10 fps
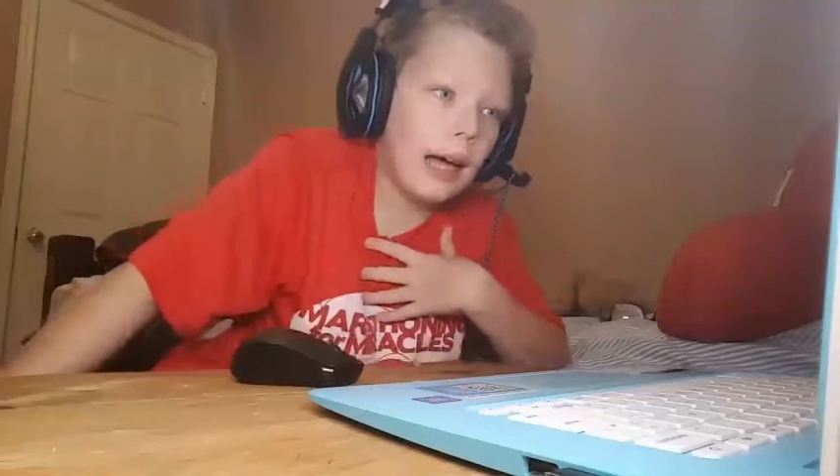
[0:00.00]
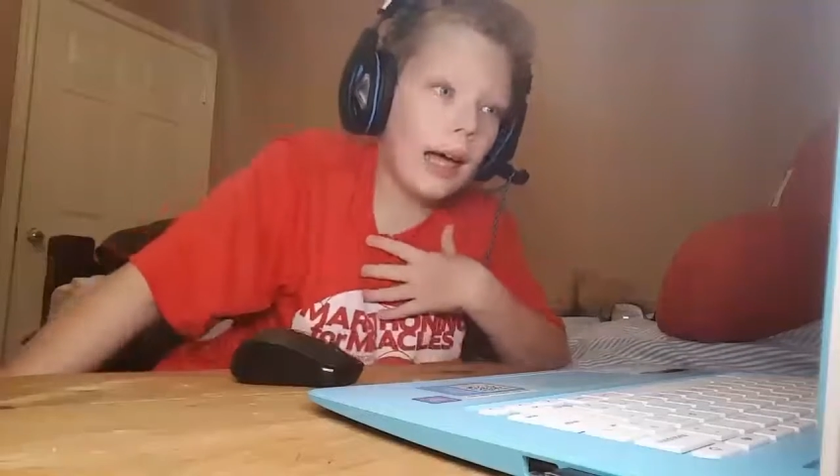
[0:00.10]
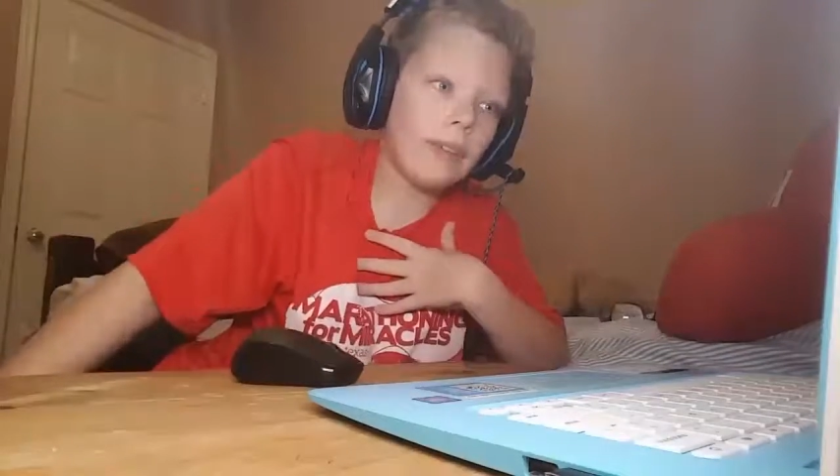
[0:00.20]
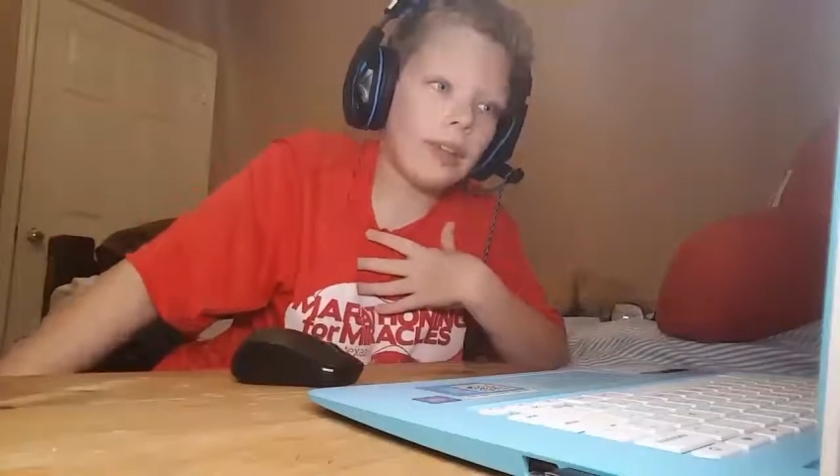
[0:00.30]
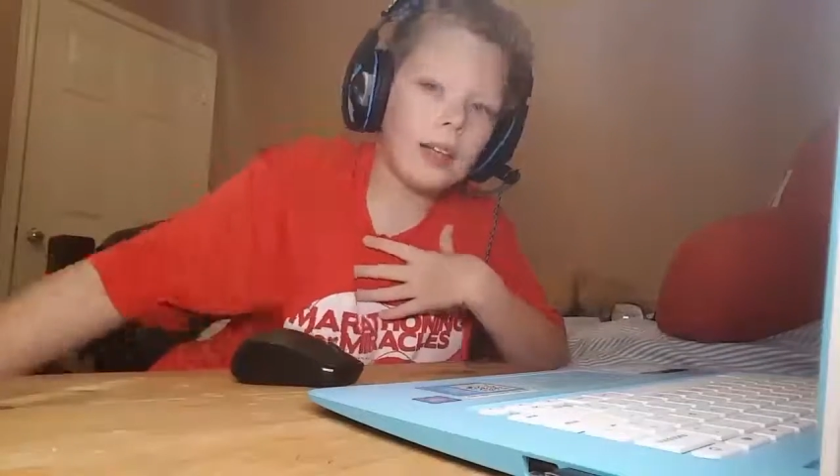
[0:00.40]

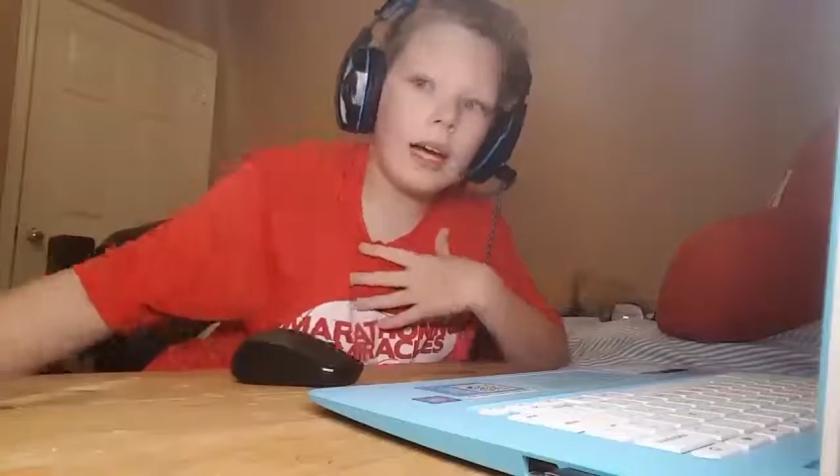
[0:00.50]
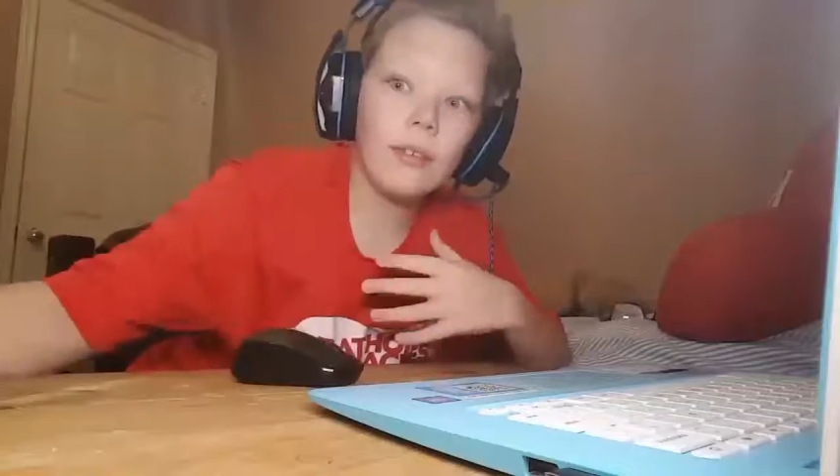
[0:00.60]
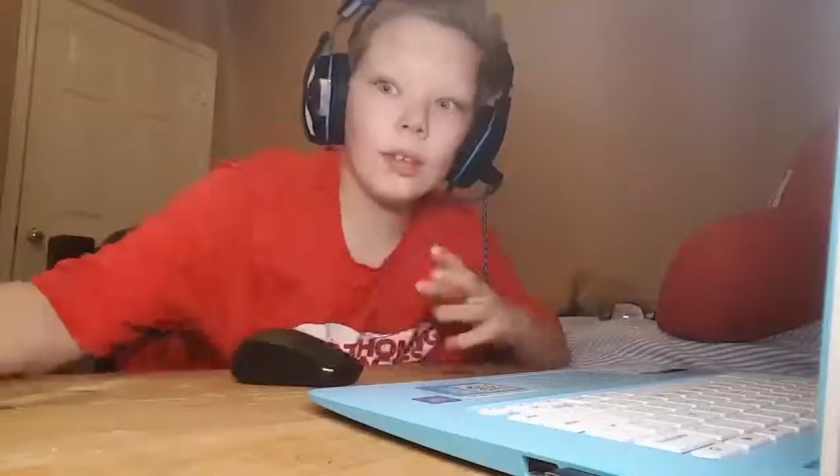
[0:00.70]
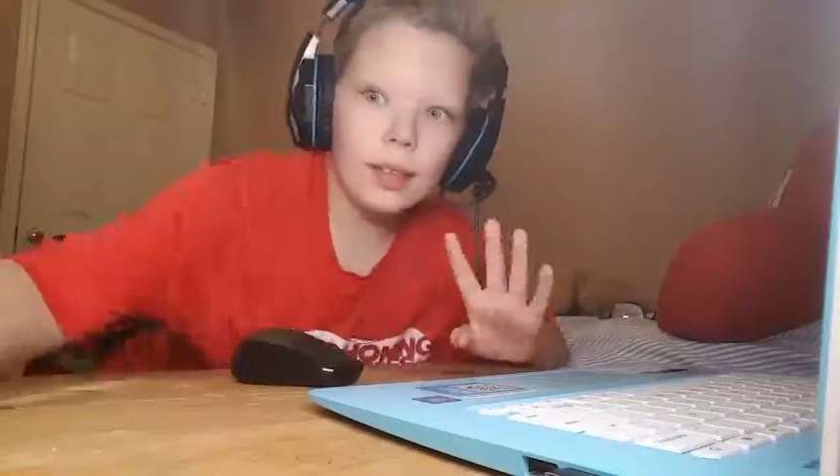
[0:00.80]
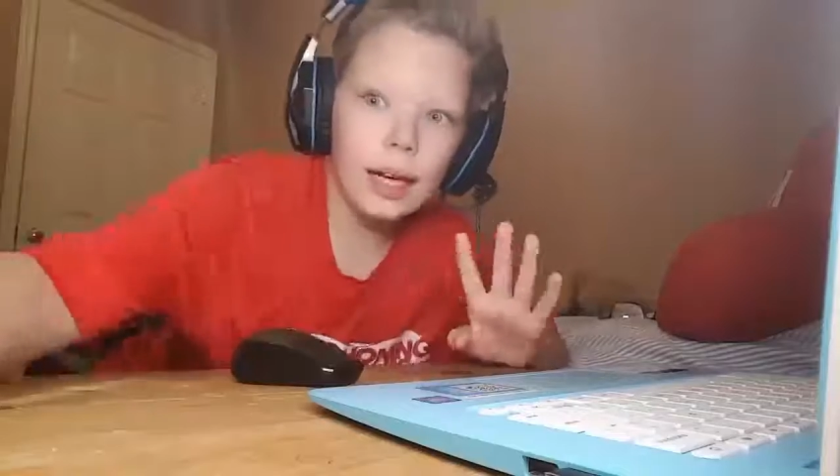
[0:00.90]
I haven't
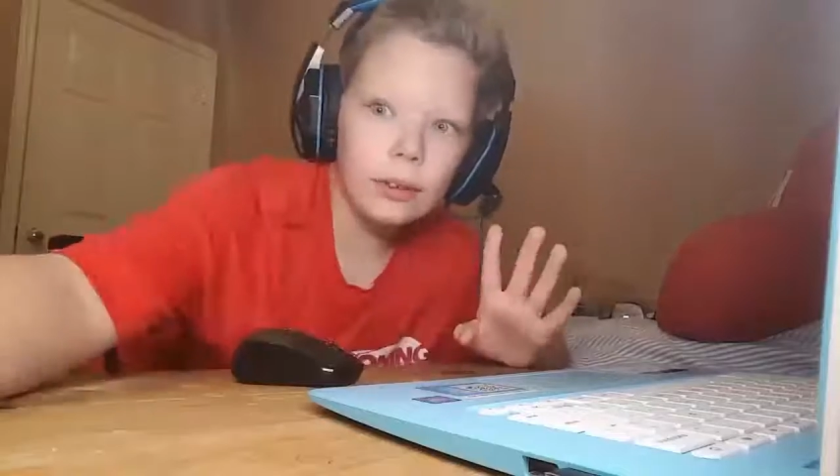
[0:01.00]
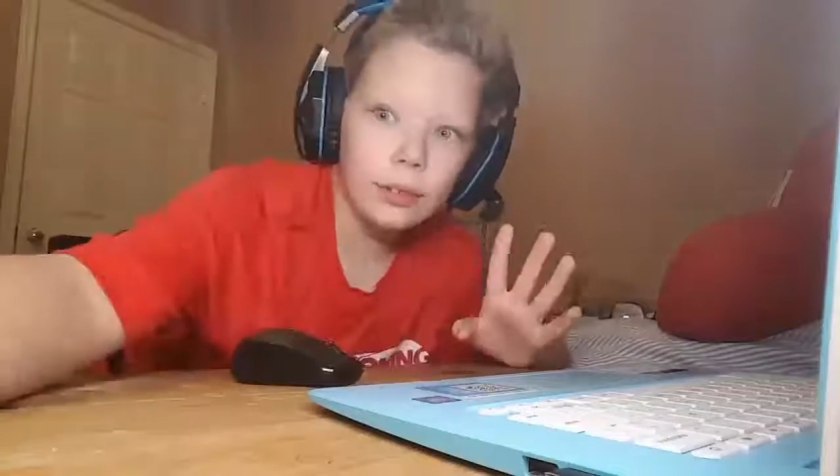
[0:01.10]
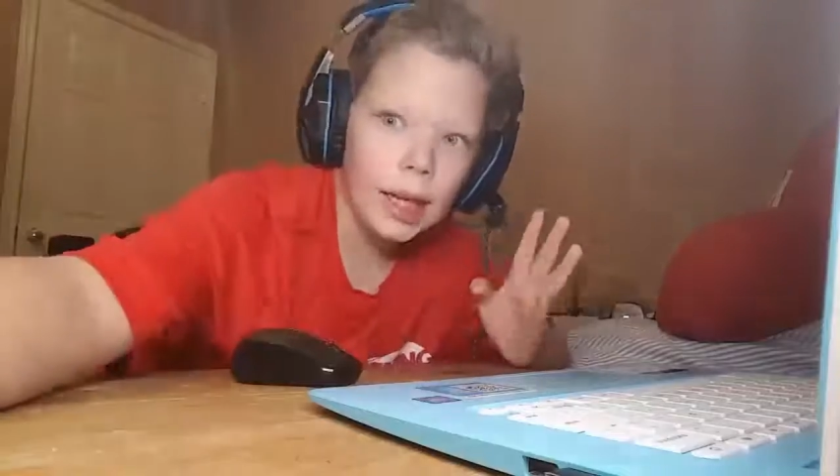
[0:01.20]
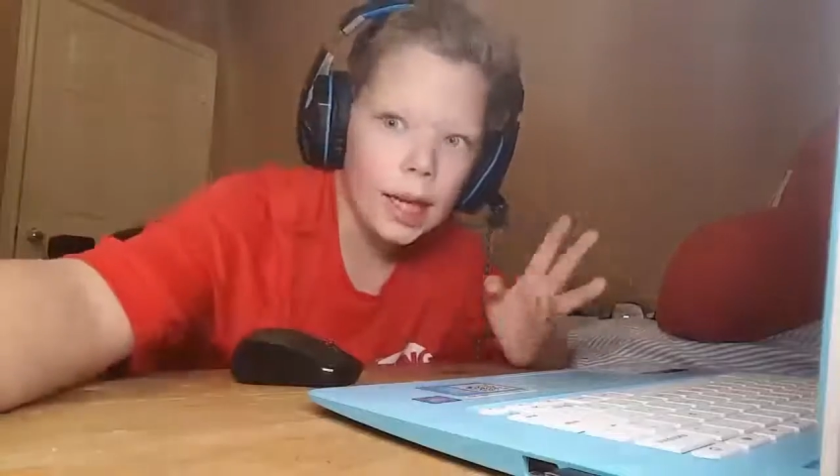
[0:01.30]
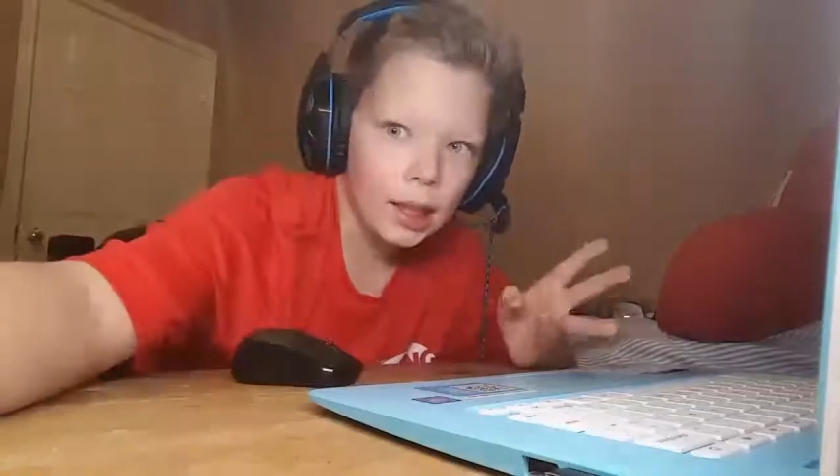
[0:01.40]

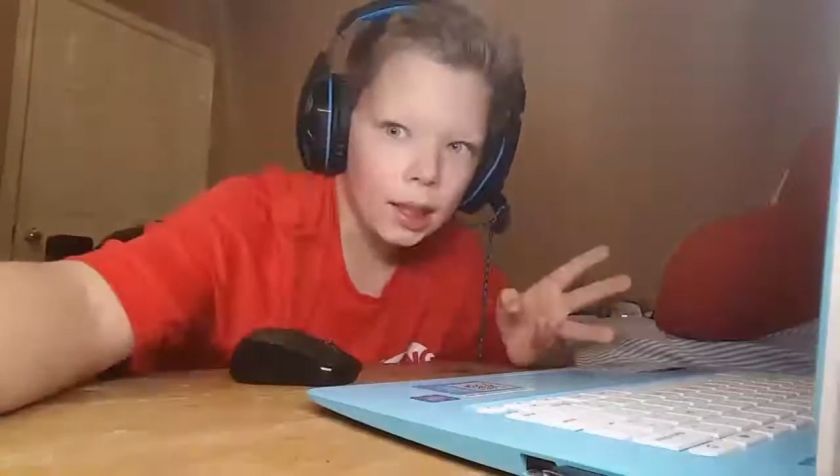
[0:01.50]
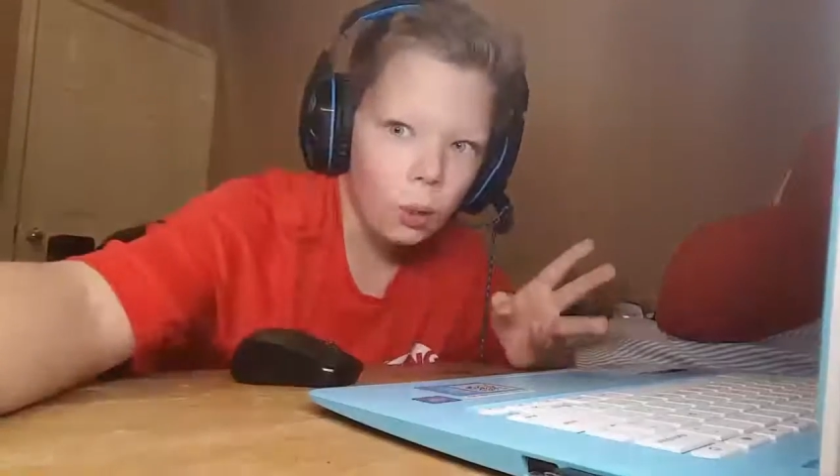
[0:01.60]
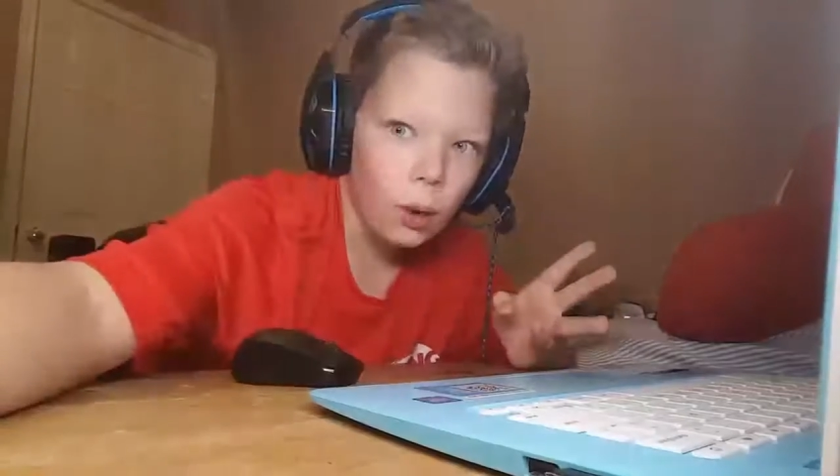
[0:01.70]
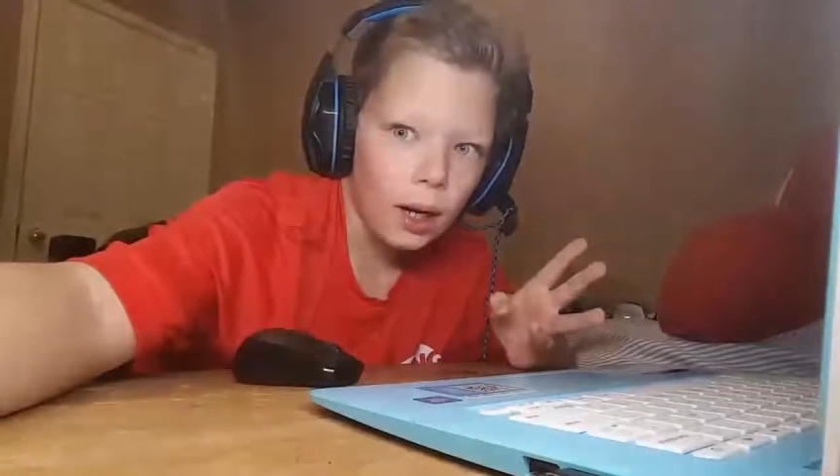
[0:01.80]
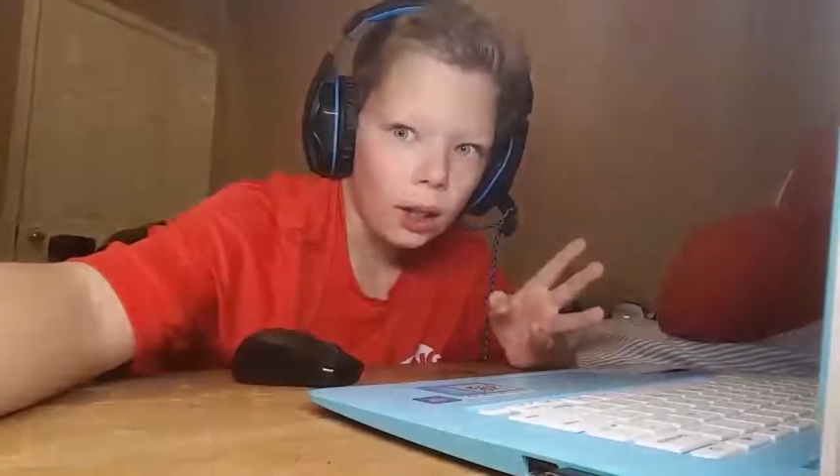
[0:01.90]
had it in a